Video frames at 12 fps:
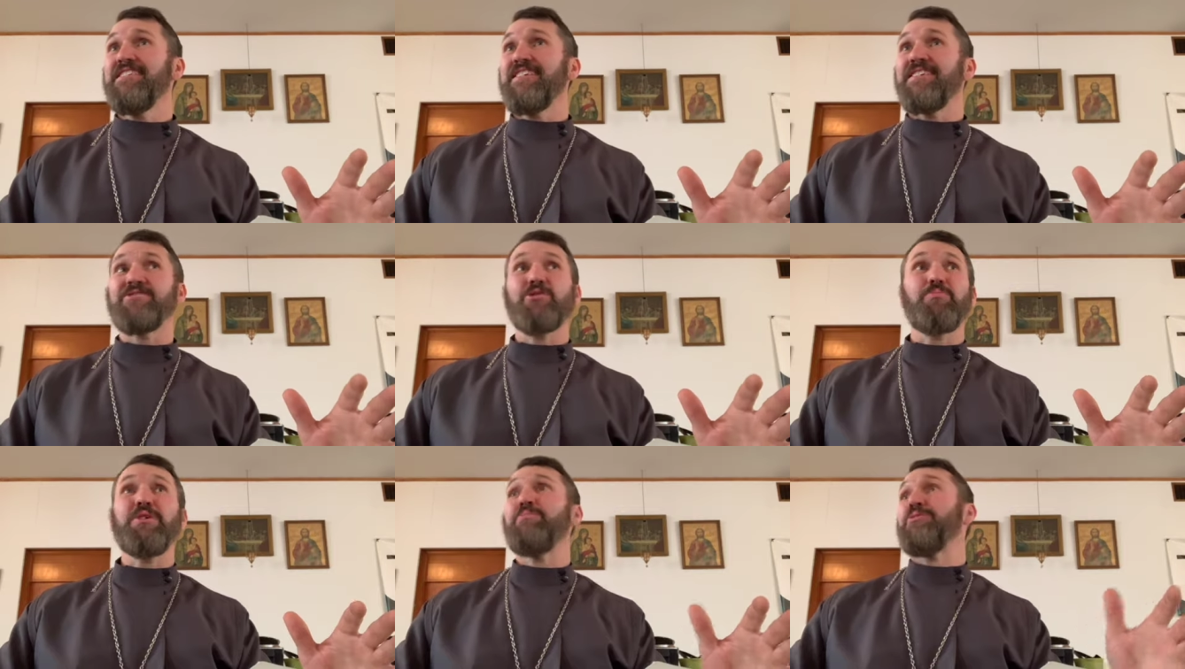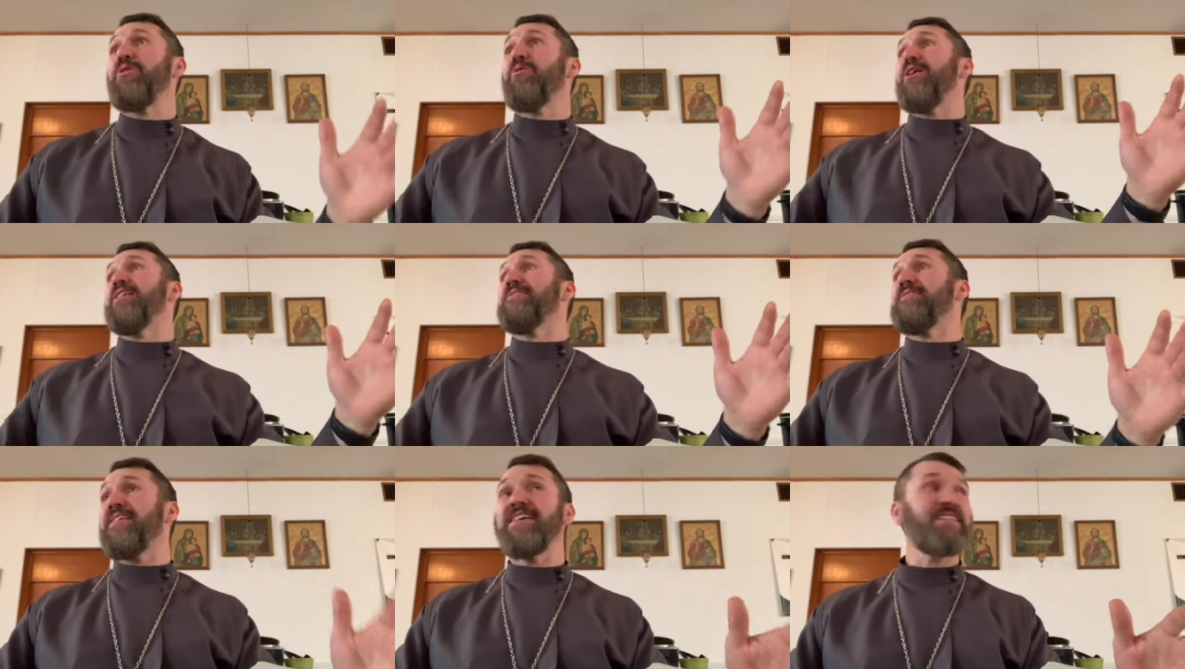And so people don't
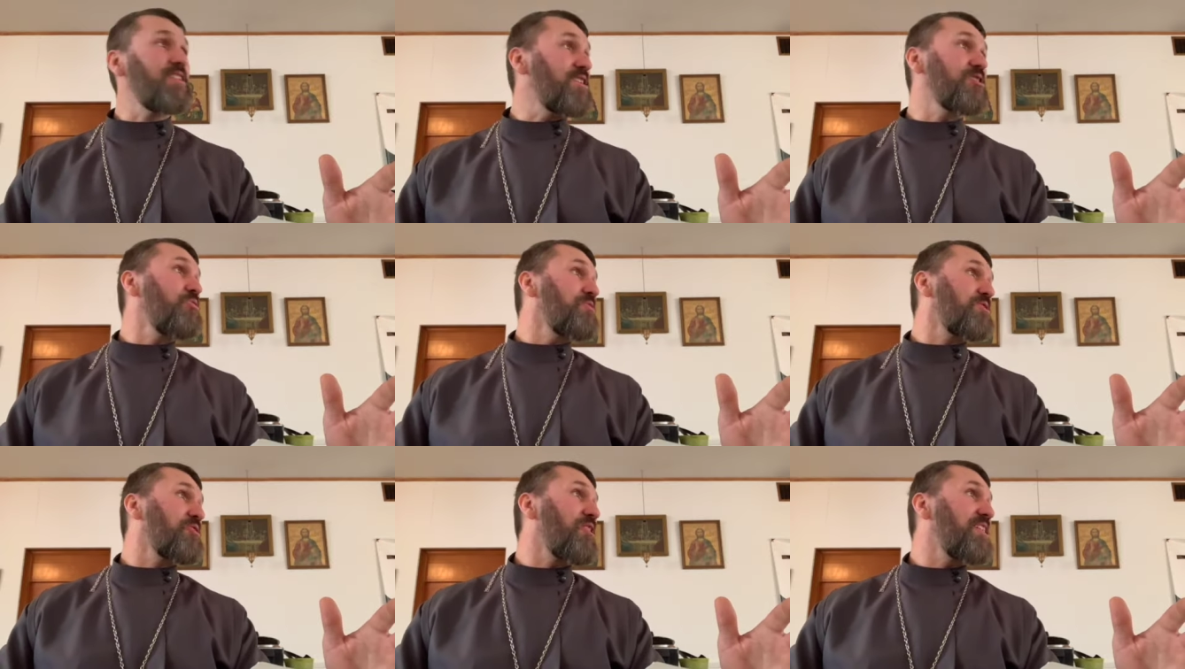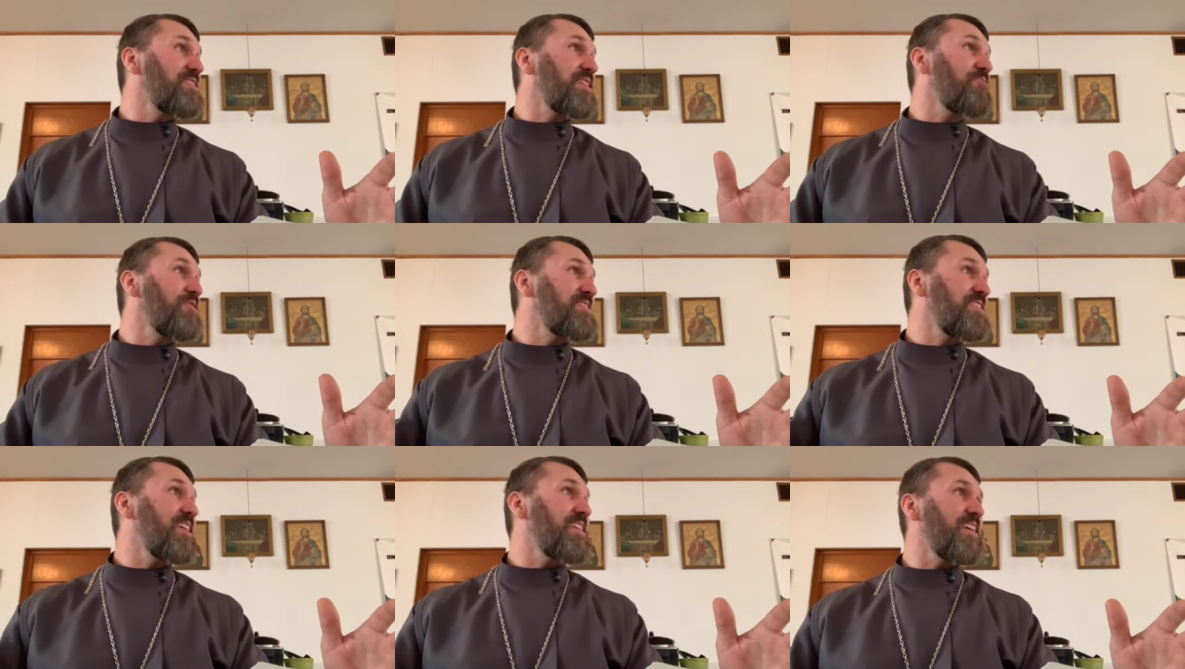want anything to do with the Christ that we
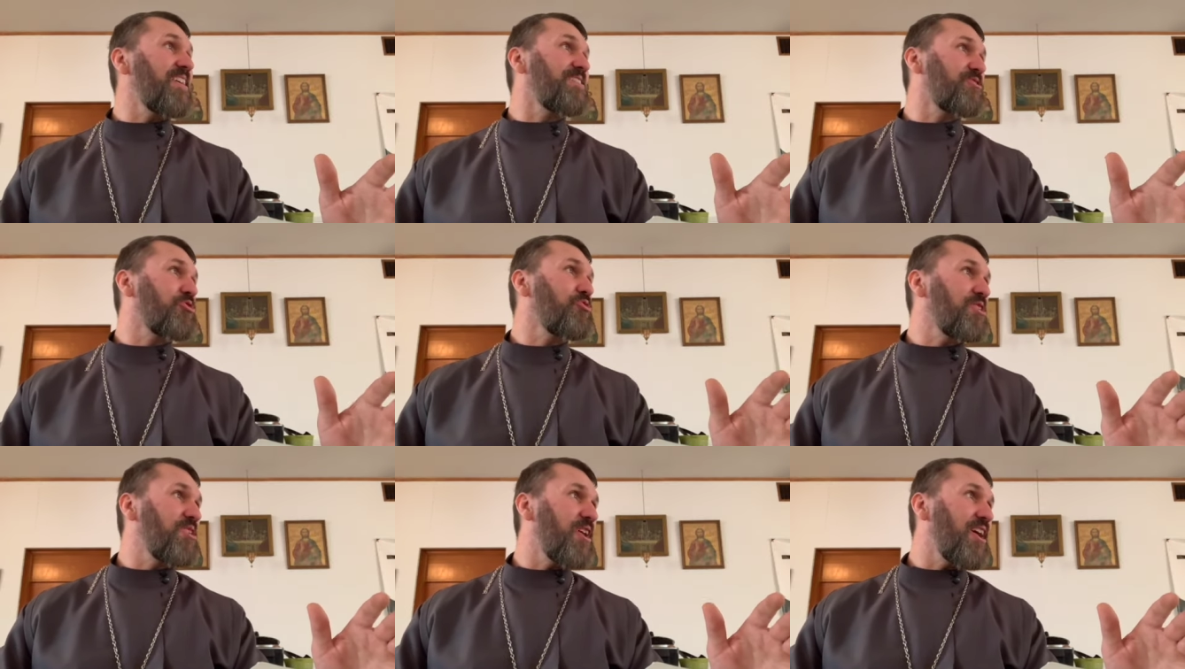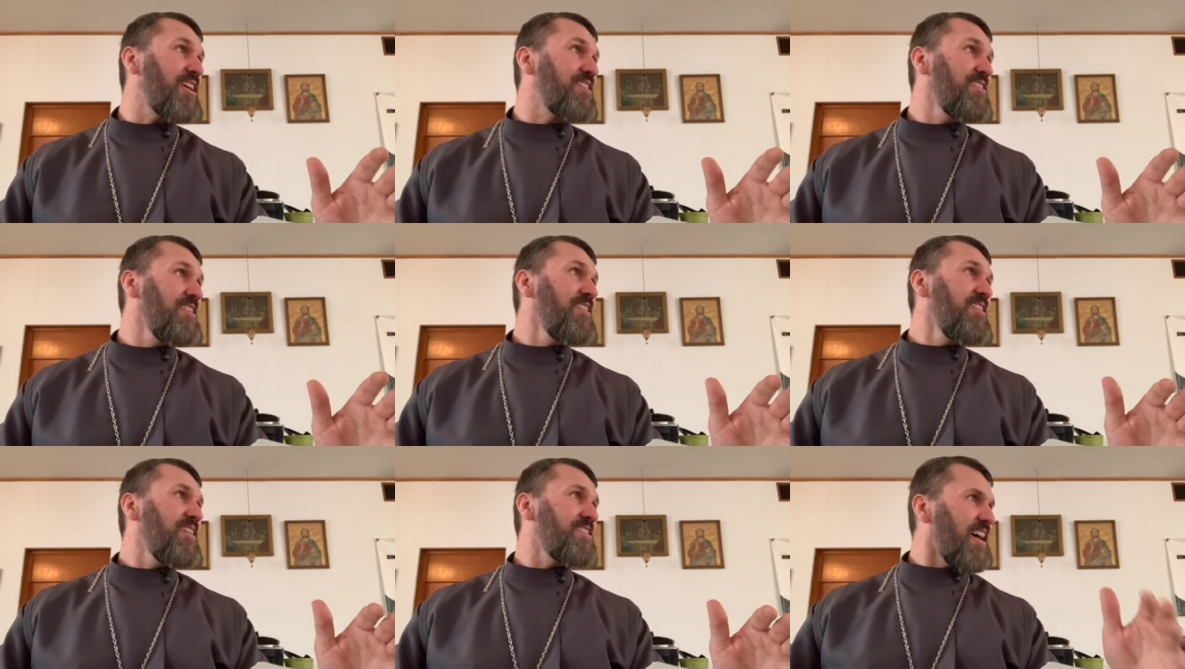say that is truly God.
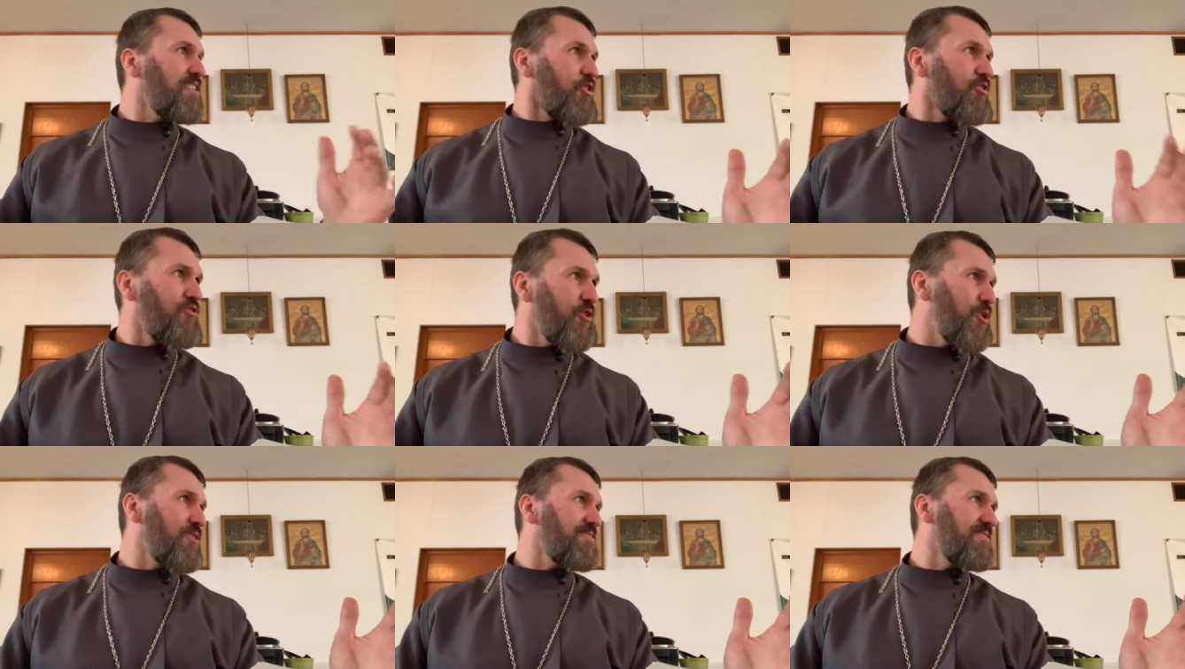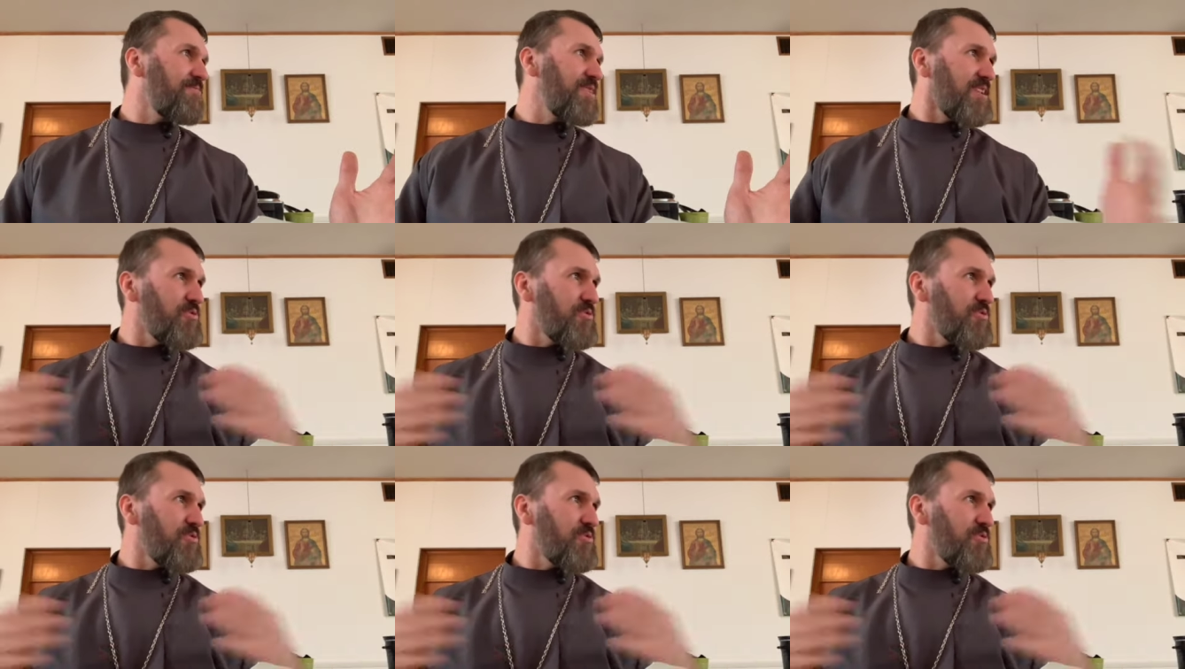Is that their fault? Because